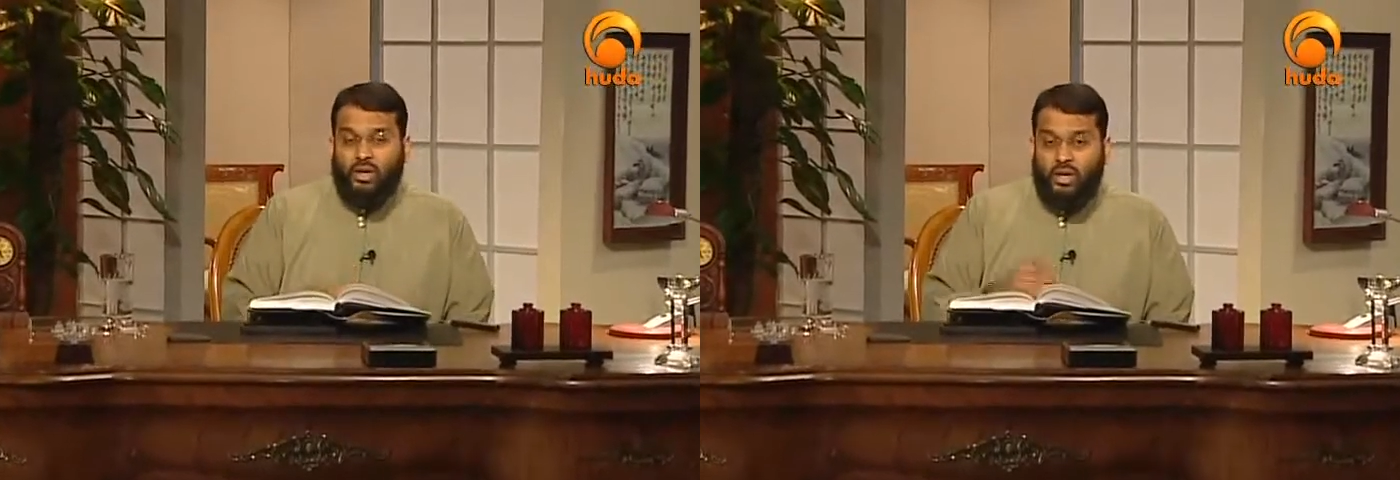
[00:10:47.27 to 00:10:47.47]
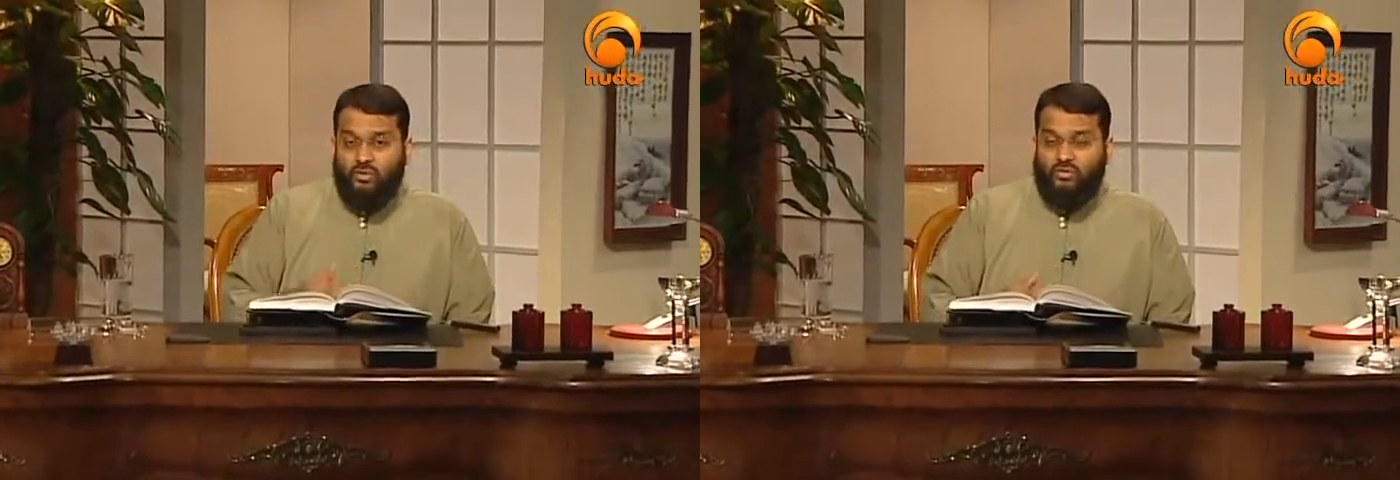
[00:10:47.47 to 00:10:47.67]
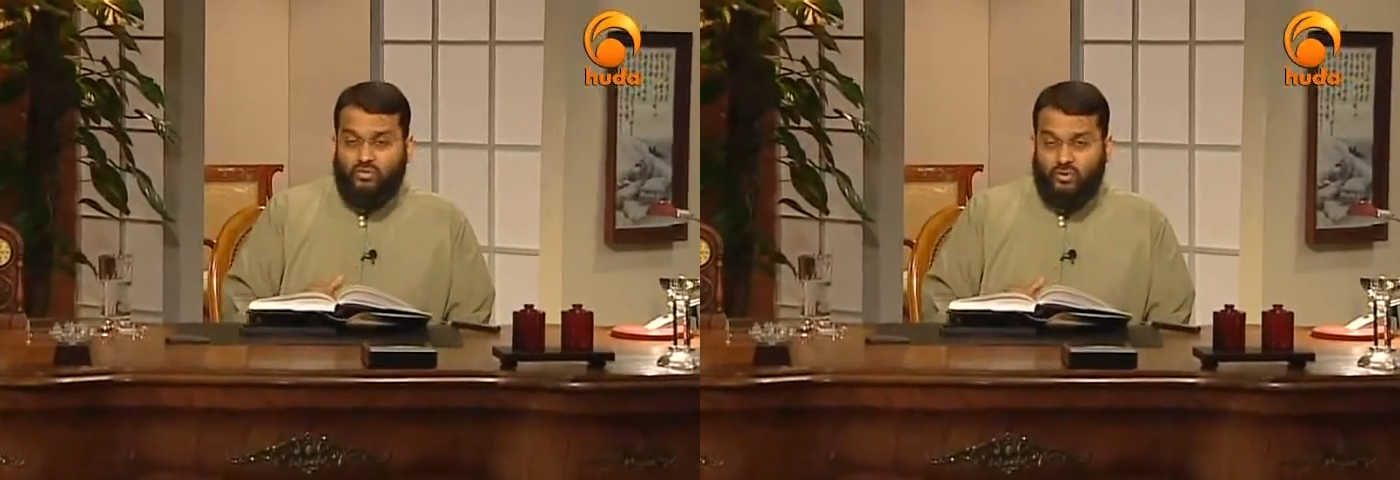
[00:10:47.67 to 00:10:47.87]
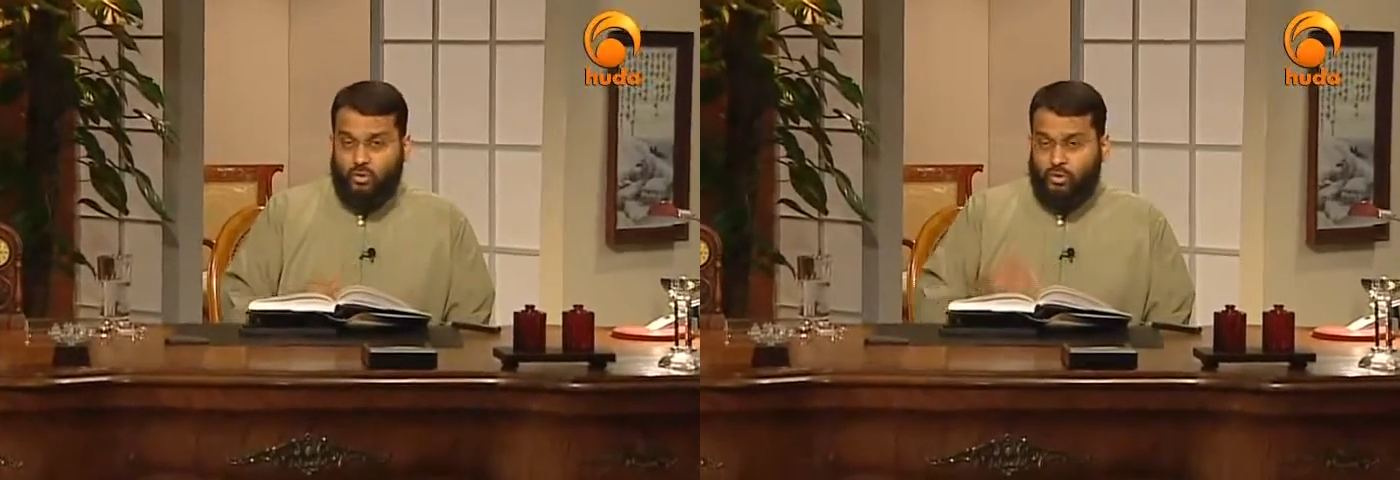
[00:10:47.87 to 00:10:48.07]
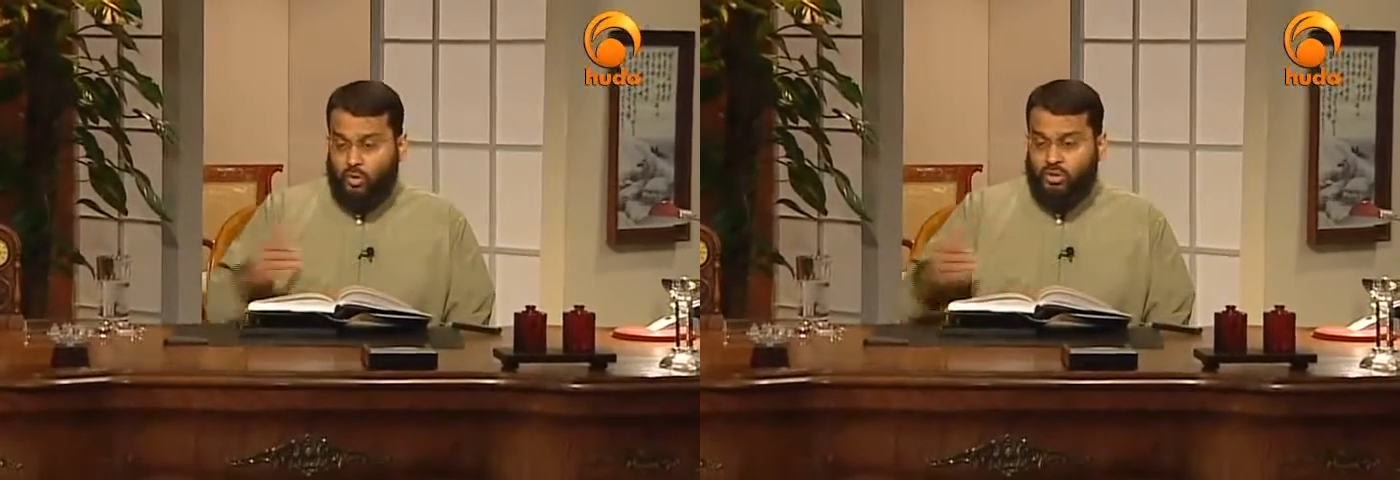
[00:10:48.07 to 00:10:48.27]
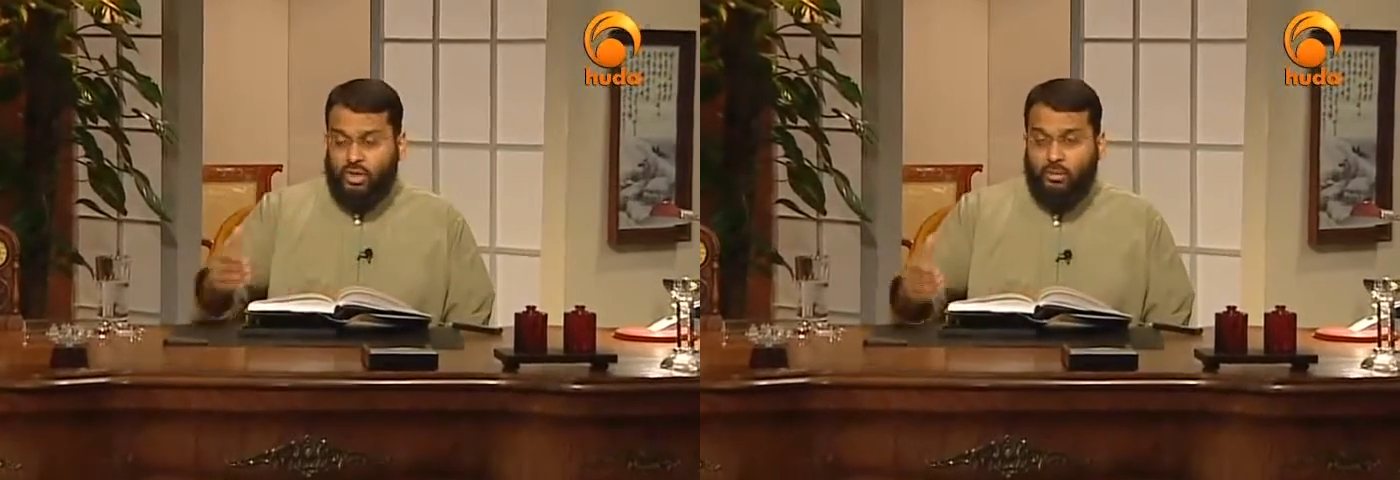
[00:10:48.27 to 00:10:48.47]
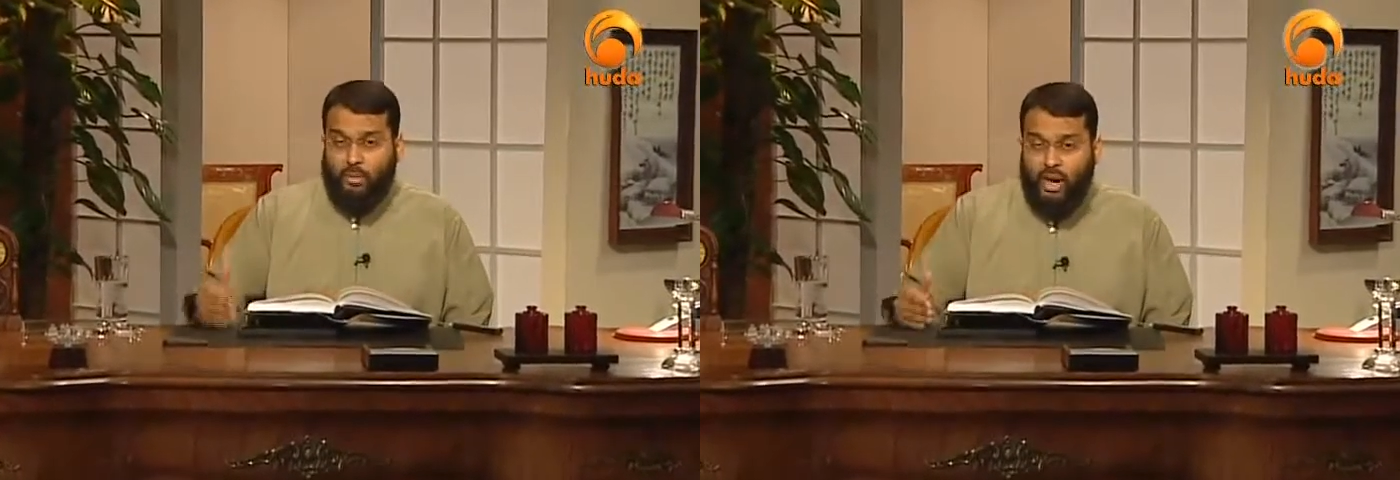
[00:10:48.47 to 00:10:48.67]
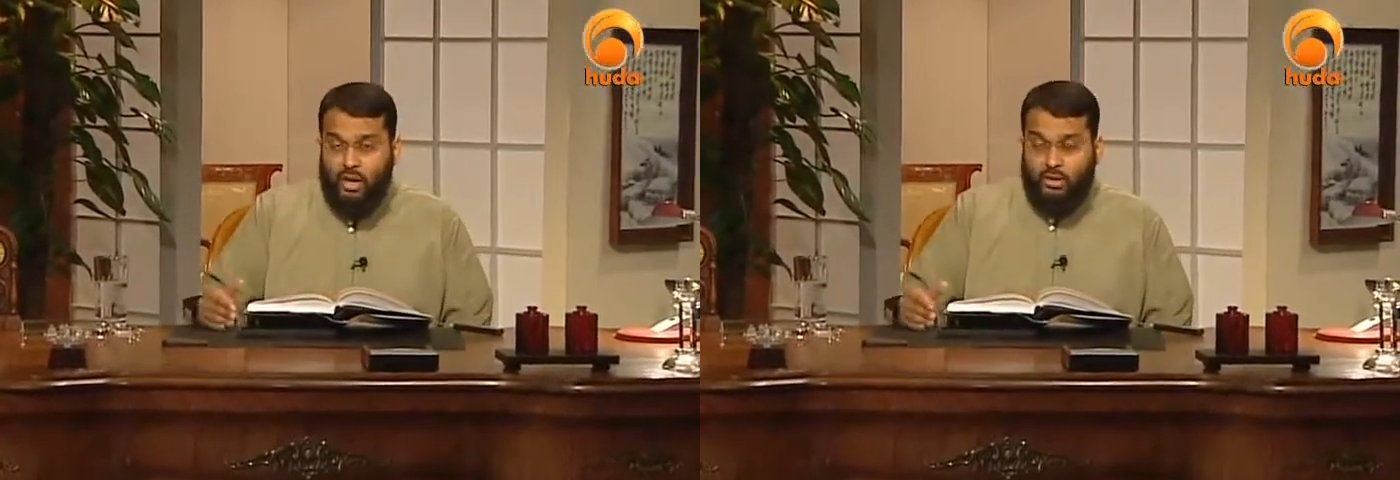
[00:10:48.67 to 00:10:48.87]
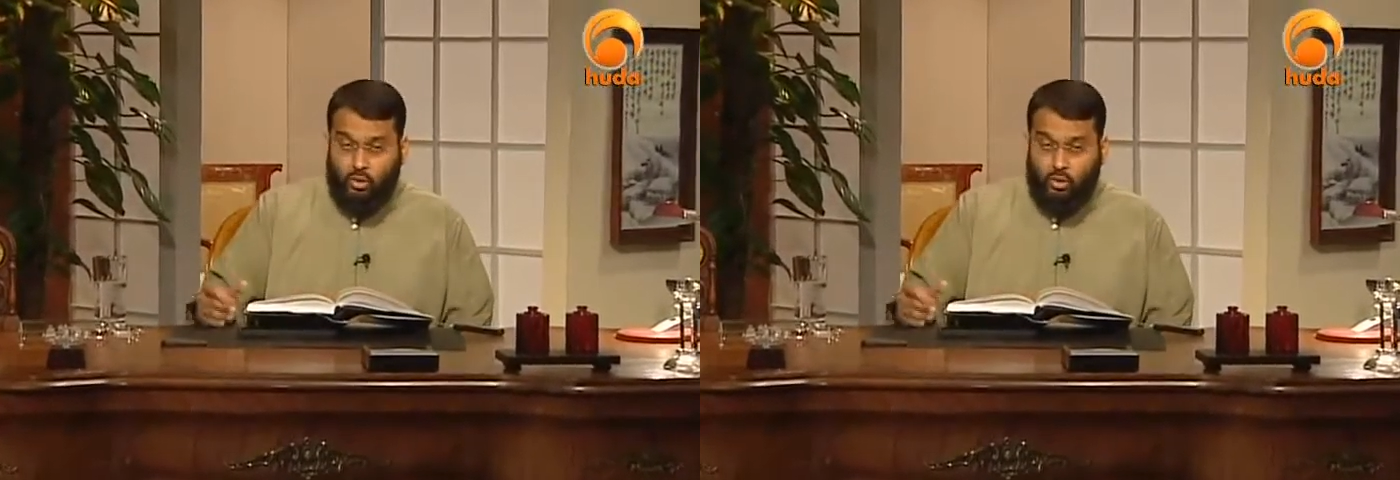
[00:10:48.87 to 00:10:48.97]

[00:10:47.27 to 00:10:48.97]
if you don't compile